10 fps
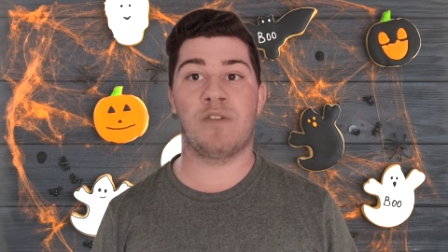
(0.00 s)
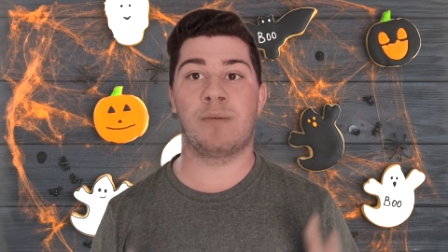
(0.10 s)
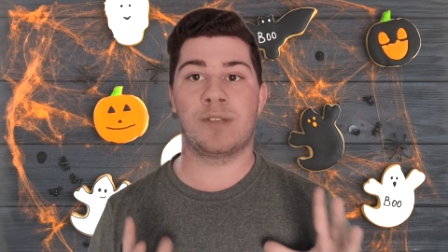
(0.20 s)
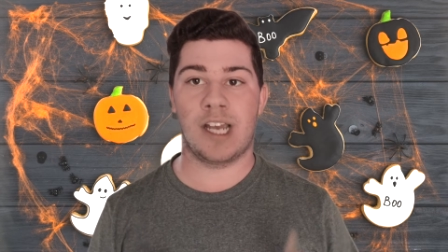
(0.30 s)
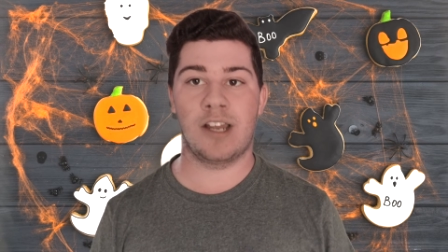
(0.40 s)

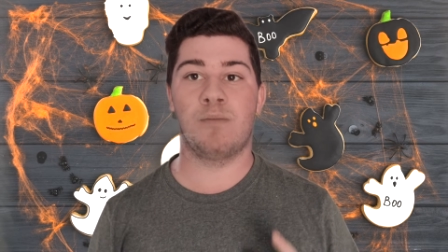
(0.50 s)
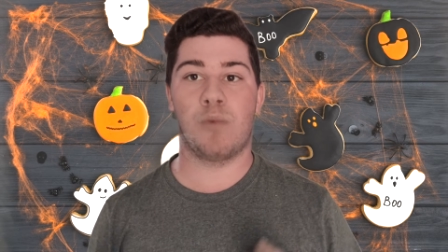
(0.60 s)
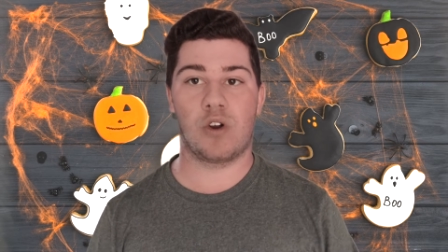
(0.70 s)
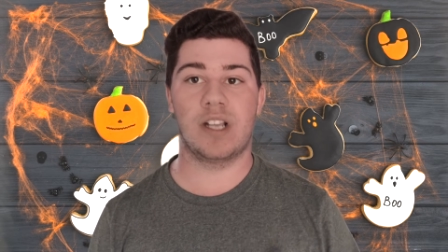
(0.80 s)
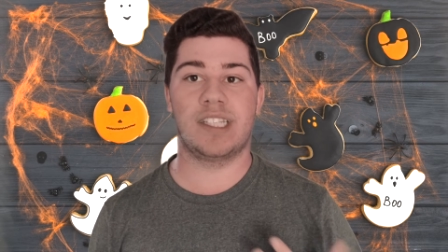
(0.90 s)
I'll tell you
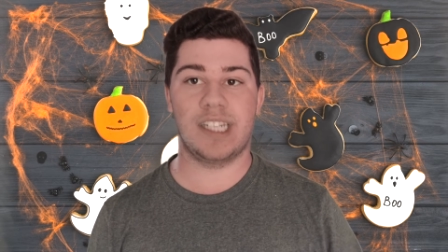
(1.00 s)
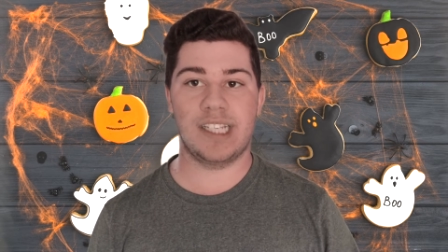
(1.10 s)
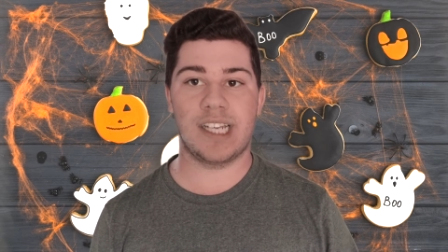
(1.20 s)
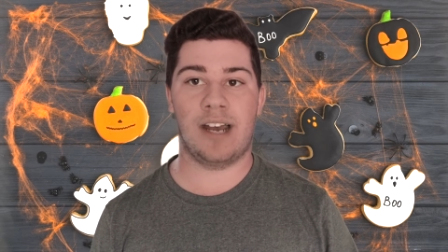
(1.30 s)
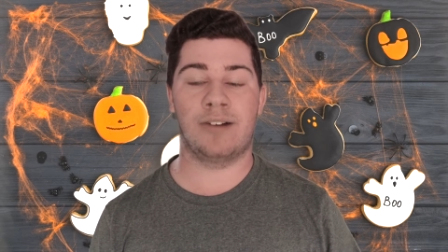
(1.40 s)
more in
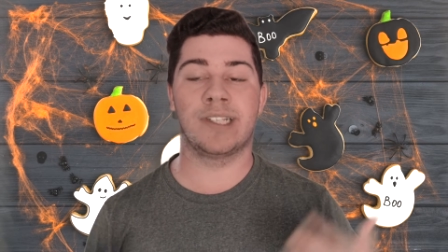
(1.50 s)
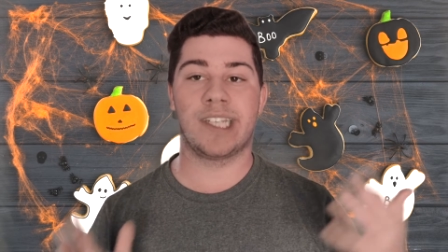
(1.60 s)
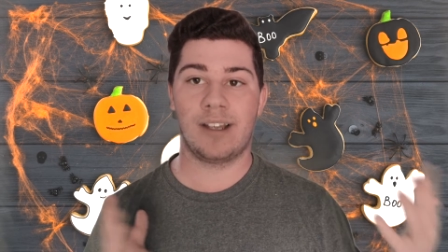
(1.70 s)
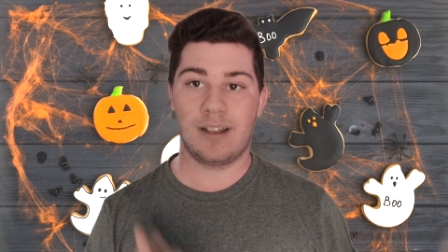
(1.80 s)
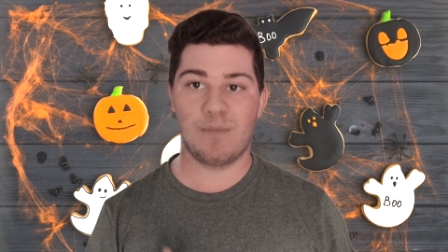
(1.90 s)

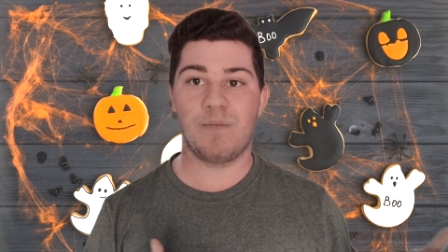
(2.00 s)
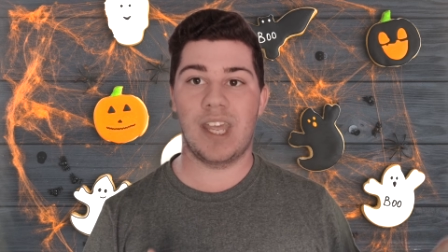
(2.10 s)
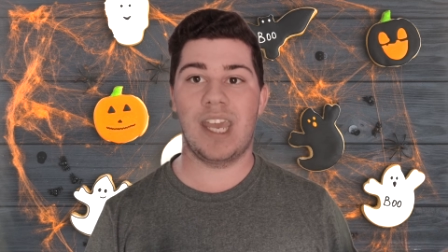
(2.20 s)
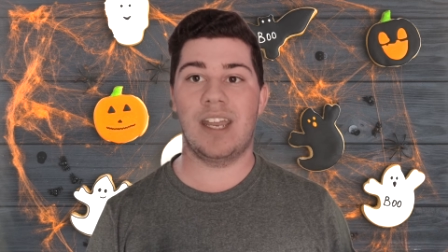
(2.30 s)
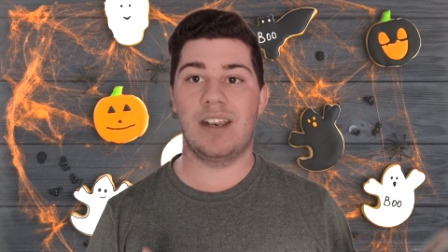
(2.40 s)
details
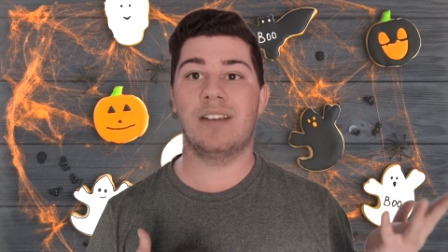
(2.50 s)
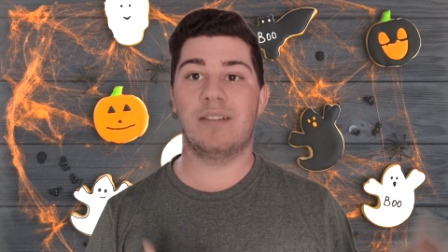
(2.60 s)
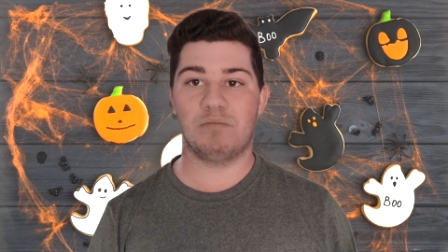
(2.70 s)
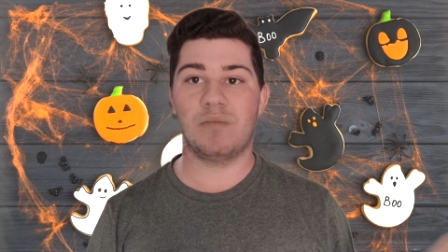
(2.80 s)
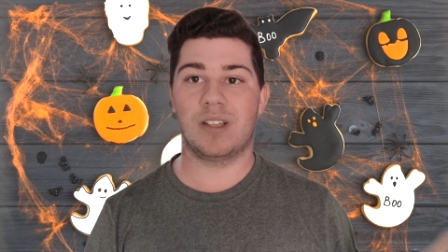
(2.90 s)

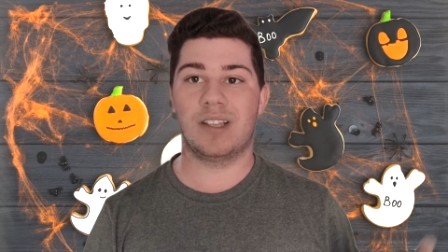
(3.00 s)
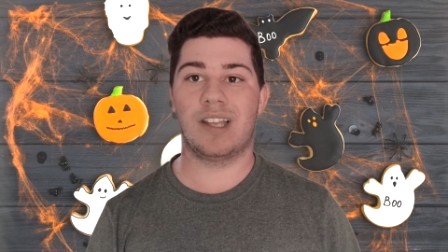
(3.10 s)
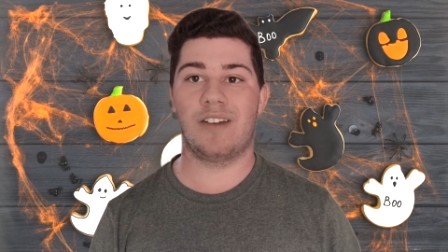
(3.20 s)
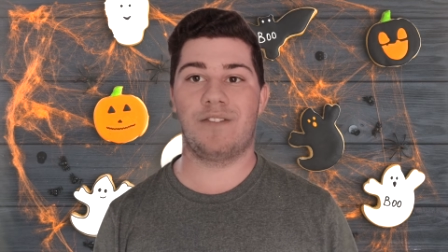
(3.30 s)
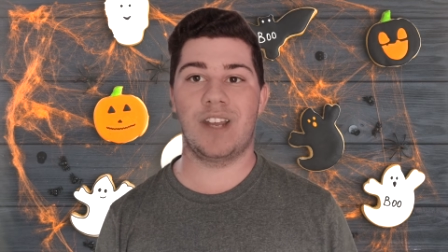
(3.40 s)
in
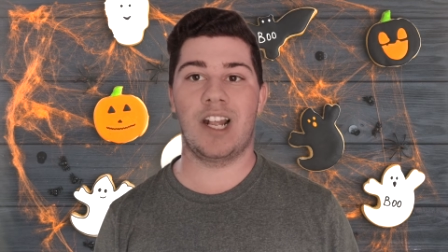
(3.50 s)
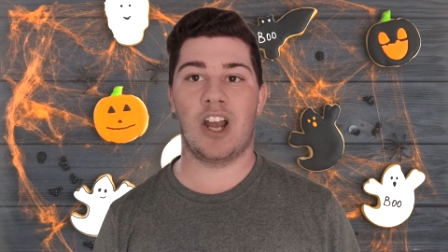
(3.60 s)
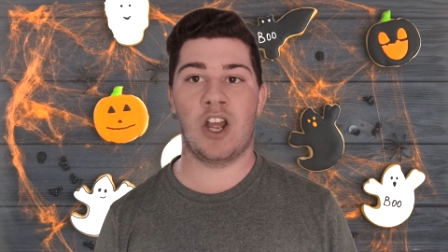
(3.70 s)
the video.